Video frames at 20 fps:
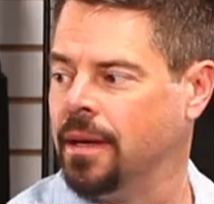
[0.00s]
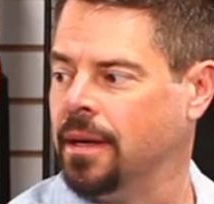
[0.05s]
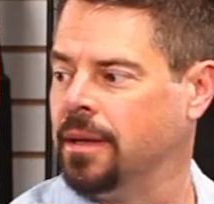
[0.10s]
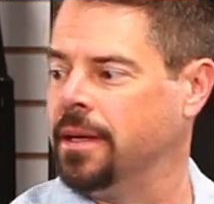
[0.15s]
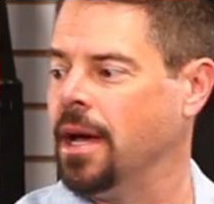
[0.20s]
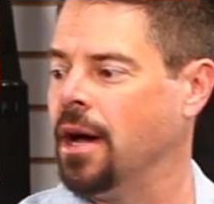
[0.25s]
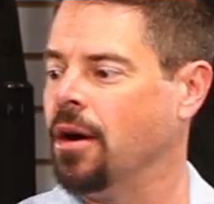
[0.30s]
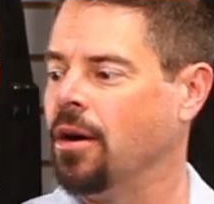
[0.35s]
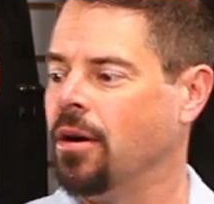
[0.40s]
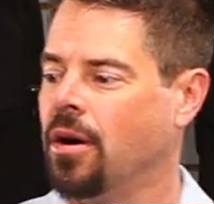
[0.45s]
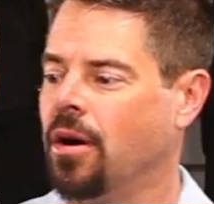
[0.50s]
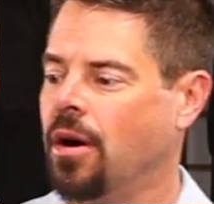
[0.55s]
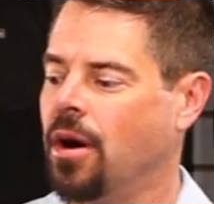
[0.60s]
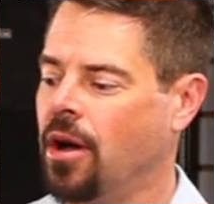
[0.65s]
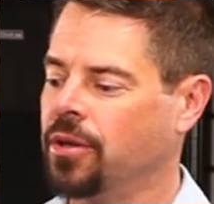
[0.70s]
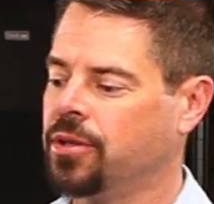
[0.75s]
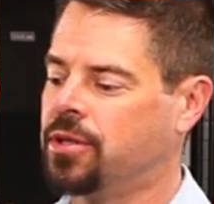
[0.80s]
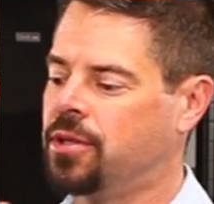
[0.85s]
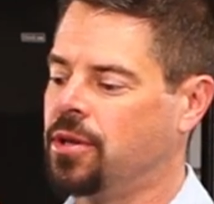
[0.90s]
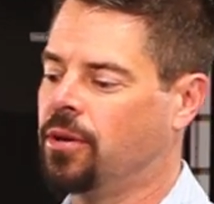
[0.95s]
Now,
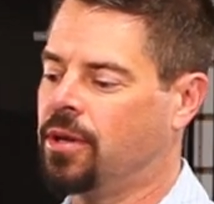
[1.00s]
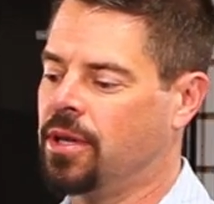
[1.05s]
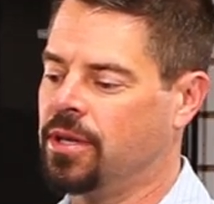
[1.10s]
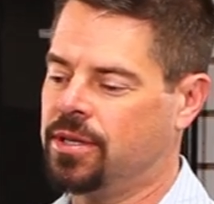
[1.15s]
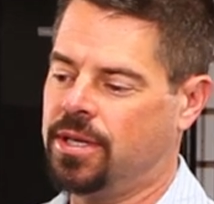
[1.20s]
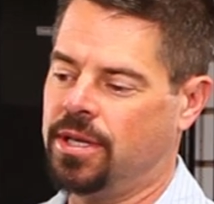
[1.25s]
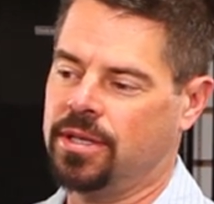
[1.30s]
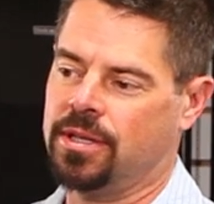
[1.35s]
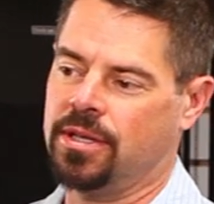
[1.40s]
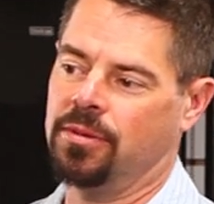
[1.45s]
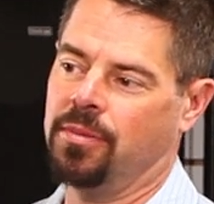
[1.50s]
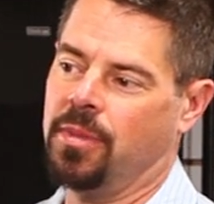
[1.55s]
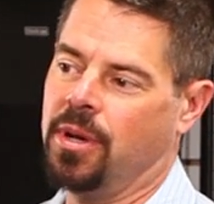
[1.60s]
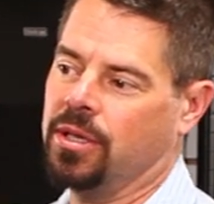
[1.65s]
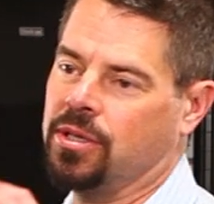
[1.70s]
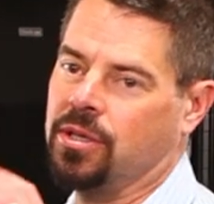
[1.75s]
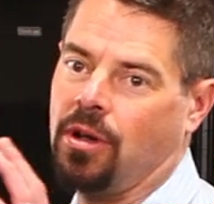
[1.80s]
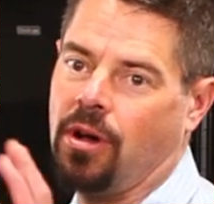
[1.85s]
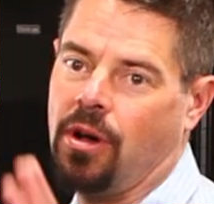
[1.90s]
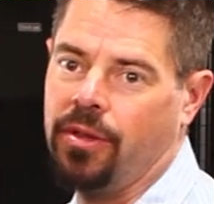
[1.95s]
also consistent
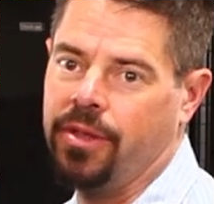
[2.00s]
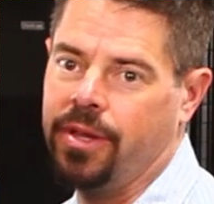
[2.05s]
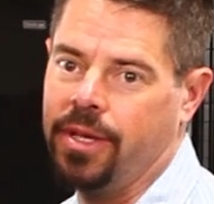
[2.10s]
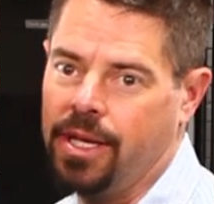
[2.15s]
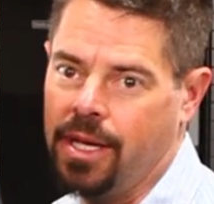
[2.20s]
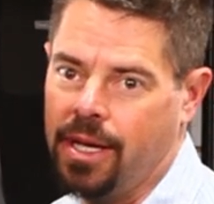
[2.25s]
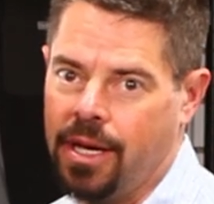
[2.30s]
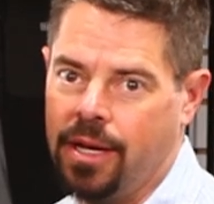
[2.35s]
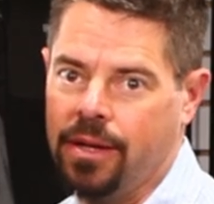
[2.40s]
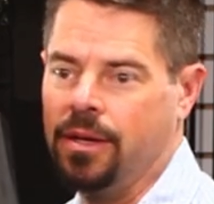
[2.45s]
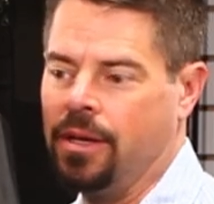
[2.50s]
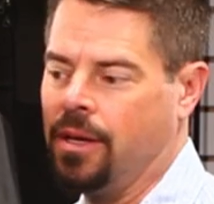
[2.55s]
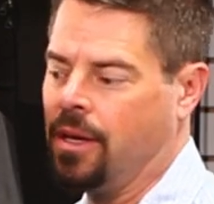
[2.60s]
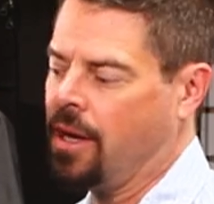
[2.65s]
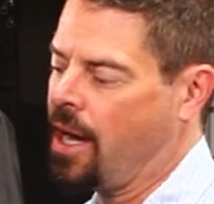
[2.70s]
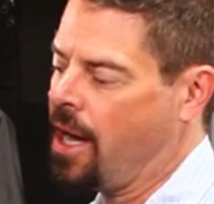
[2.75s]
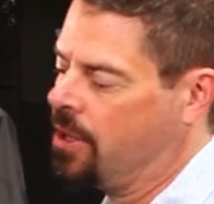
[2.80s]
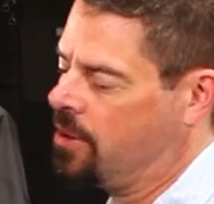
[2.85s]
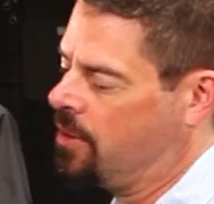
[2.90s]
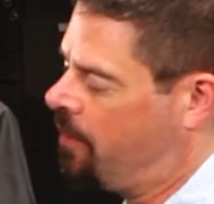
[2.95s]
amongst all the uh,
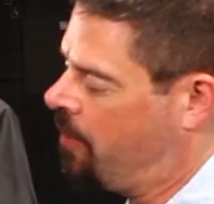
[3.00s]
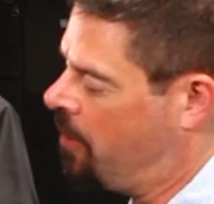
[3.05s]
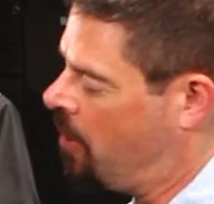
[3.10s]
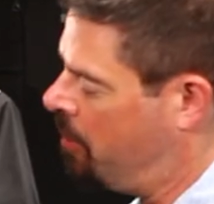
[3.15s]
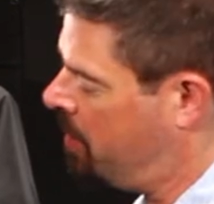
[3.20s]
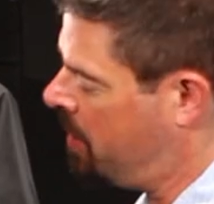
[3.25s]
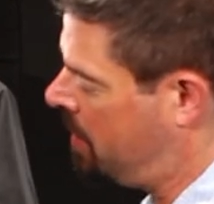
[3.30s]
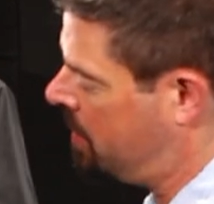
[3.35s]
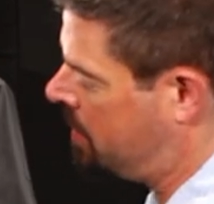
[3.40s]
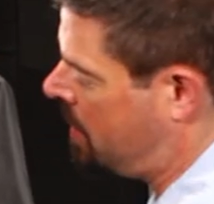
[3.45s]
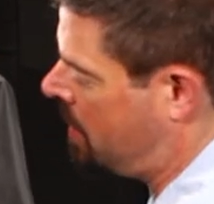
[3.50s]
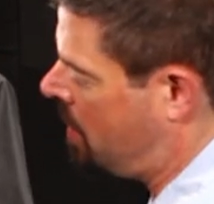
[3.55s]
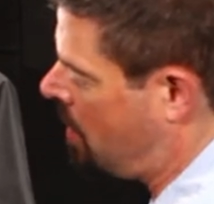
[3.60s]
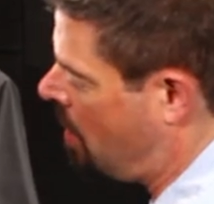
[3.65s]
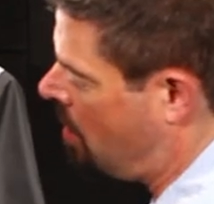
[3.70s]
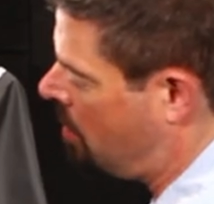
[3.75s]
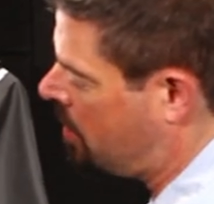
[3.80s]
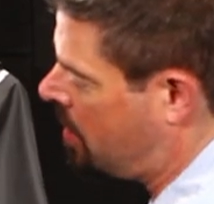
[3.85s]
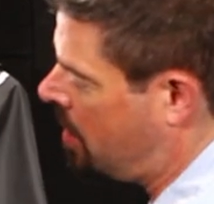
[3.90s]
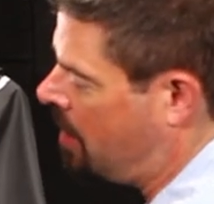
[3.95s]
hydrophobias, they
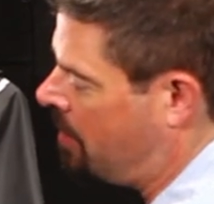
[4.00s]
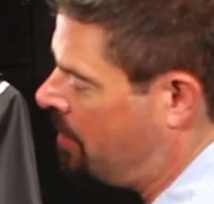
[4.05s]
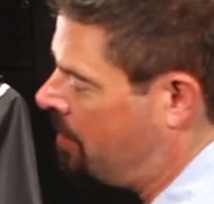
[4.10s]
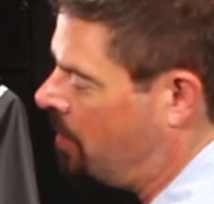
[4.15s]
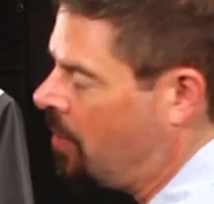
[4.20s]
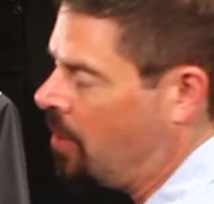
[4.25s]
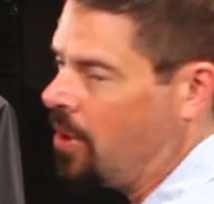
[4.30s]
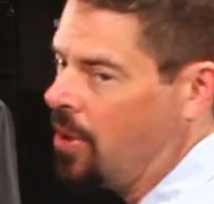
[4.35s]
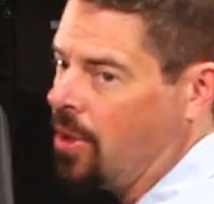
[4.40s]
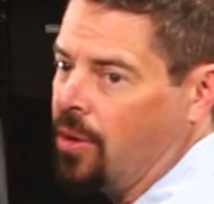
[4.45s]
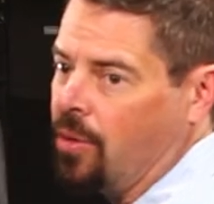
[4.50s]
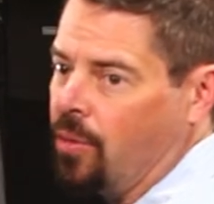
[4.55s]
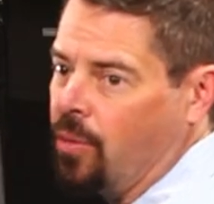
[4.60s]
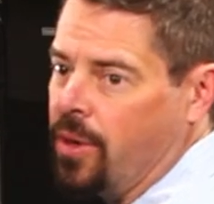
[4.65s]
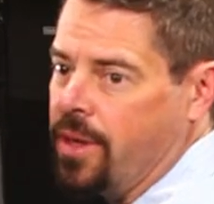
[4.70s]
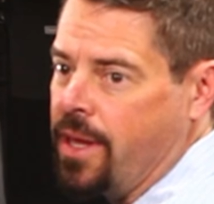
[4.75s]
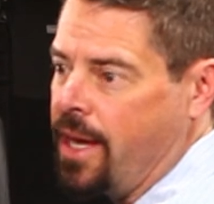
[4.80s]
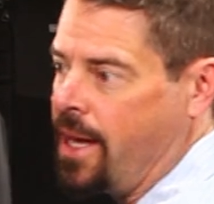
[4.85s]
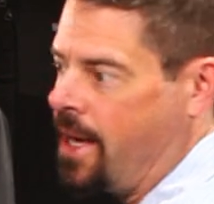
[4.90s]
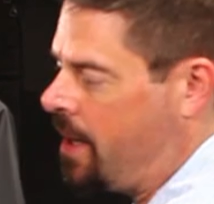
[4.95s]
all come
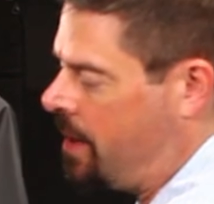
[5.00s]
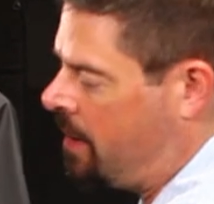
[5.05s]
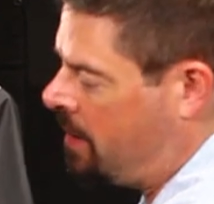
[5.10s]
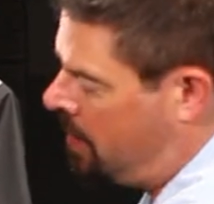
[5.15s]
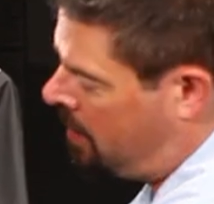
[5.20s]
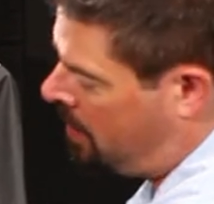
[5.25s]
with a